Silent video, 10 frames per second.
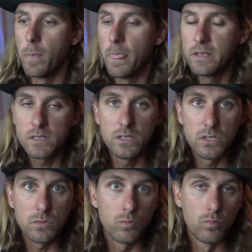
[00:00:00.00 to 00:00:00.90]
This
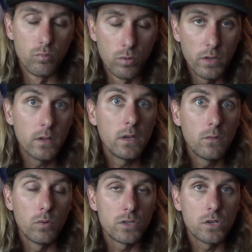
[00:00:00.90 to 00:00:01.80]
is
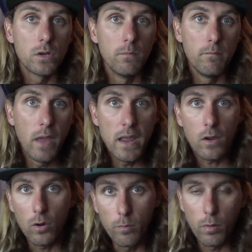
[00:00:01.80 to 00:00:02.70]
really what's going to
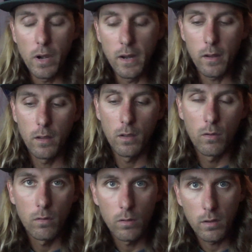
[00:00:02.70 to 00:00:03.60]
make or break
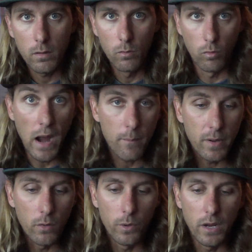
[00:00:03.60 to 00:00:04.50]

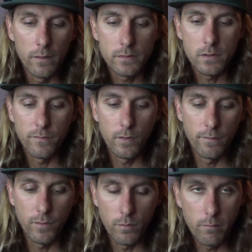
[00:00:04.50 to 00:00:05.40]
wrapping waves.
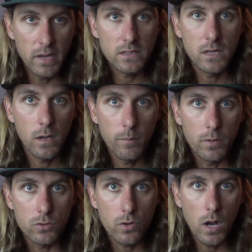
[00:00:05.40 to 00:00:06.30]
If you're messing up
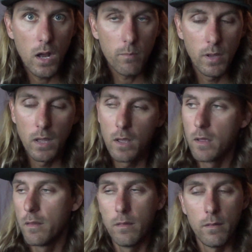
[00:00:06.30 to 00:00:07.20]
your drop,
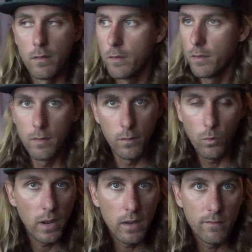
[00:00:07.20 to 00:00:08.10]

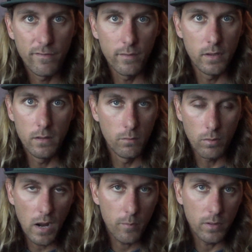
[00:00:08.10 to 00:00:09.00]

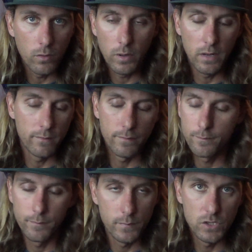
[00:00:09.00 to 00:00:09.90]
wrapping the wave
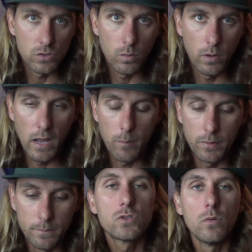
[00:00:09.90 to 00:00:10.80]
just won't
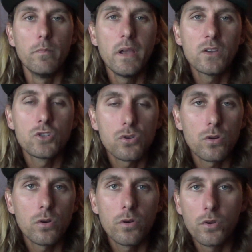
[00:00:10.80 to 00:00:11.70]
happen. So make
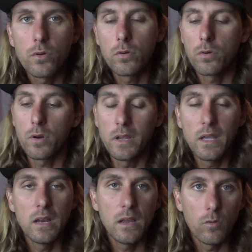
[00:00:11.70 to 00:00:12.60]
sure you're
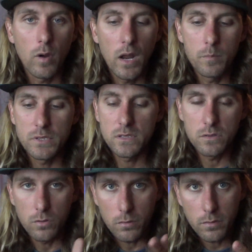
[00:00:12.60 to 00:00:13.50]
getting reps,
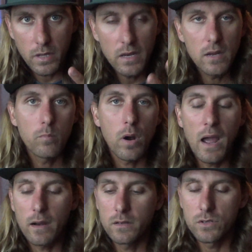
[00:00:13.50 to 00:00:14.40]
you're getting
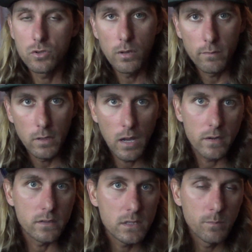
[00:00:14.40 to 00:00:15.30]
practice, you have a
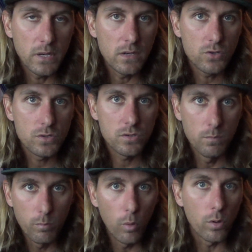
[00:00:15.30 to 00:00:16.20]
lot of beach
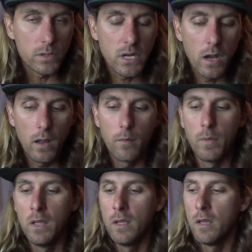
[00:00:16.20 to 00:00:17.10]
and board
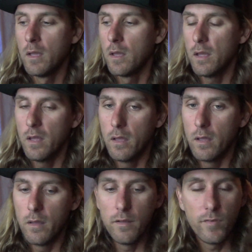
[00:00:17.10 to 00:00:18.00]
time.
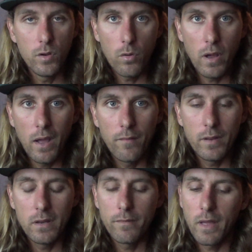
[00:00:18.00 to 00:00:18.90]
If you don't have
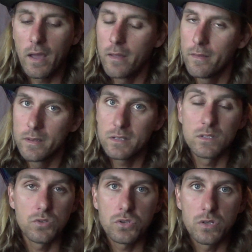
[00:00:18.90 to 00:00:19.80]
any of that, this
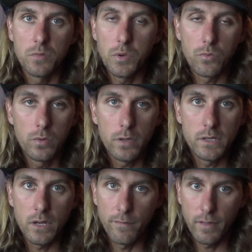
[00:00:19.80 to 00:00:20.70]
is just going to be a
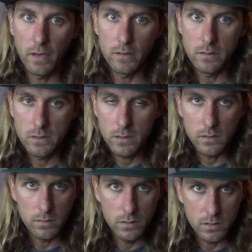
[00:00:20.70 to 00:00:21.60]
really tough thing
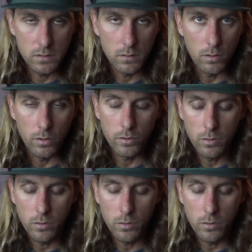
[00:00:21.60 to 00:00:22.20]
to learn.